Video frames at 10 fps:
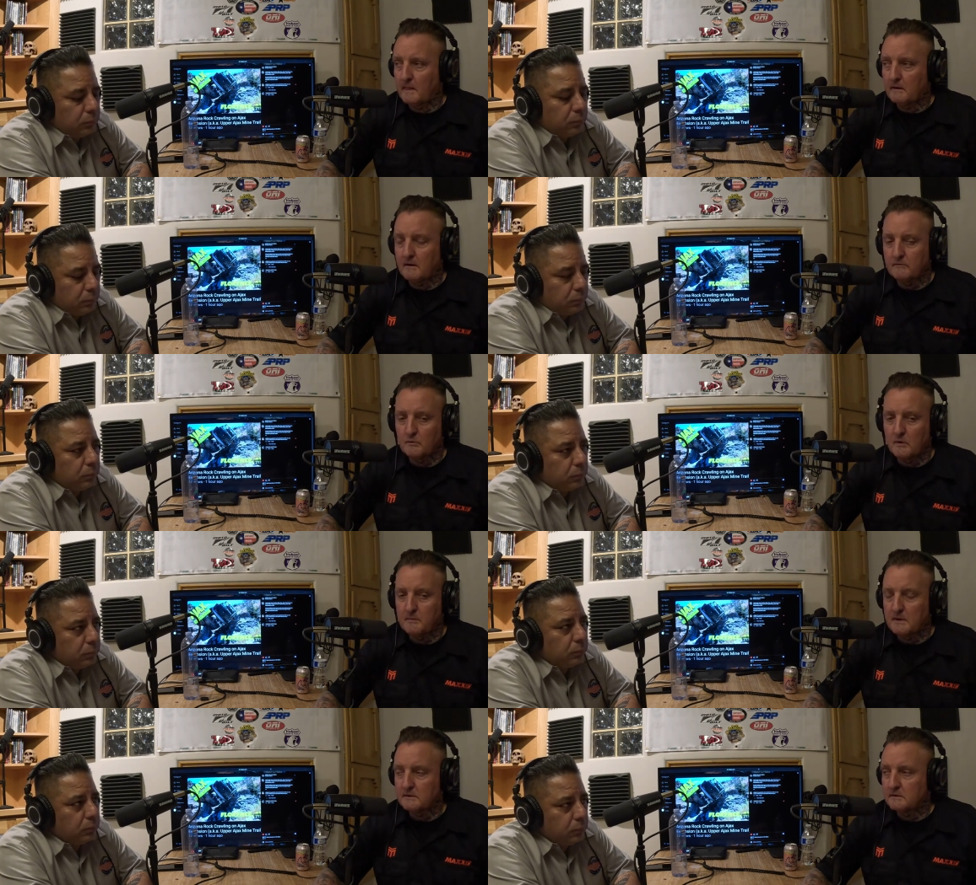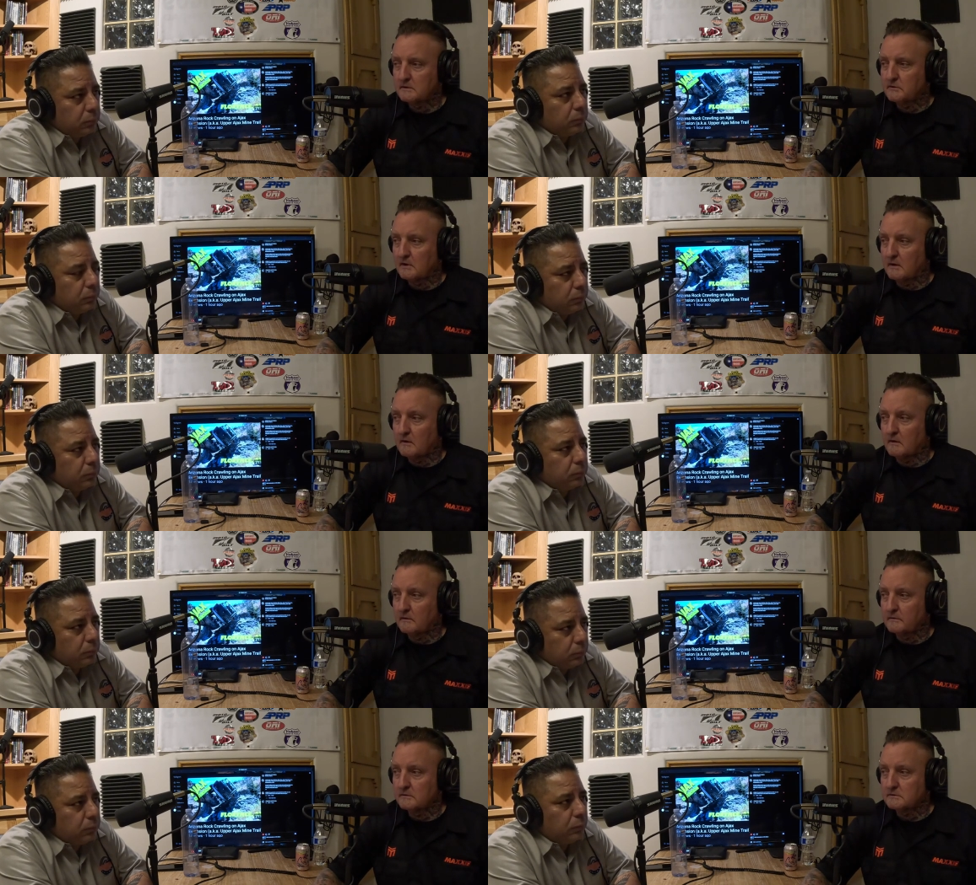Speaker 1: I don't have to worry about this at
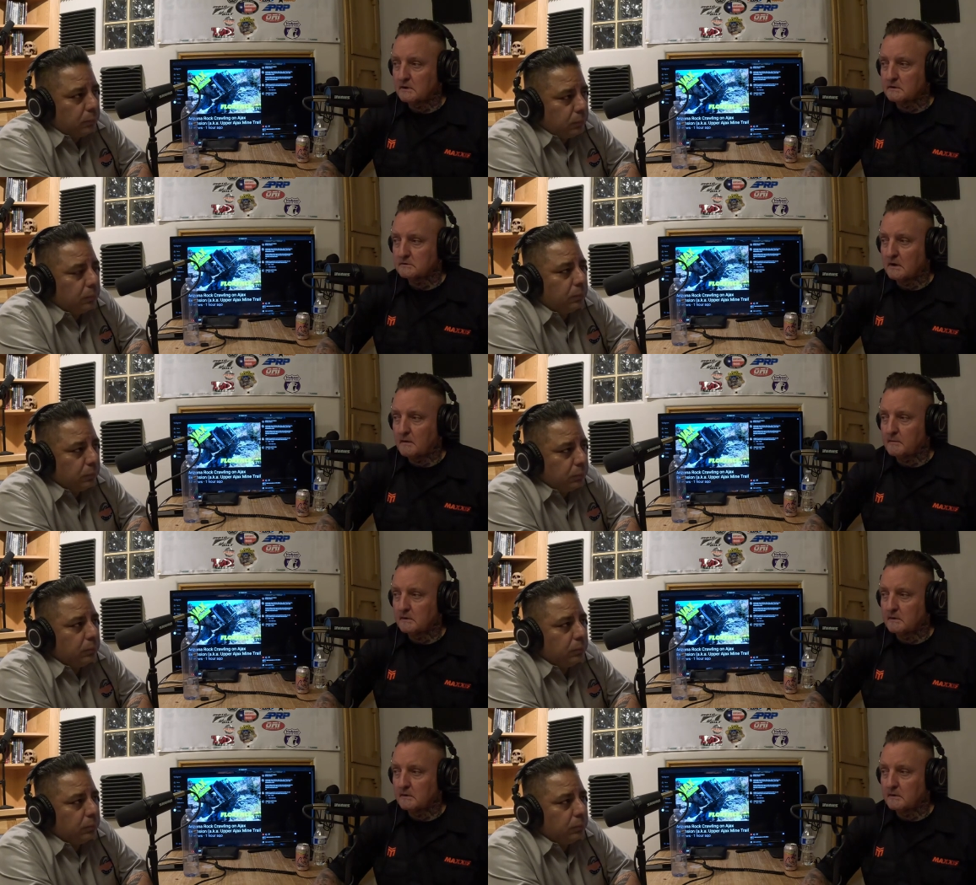all. This guy's got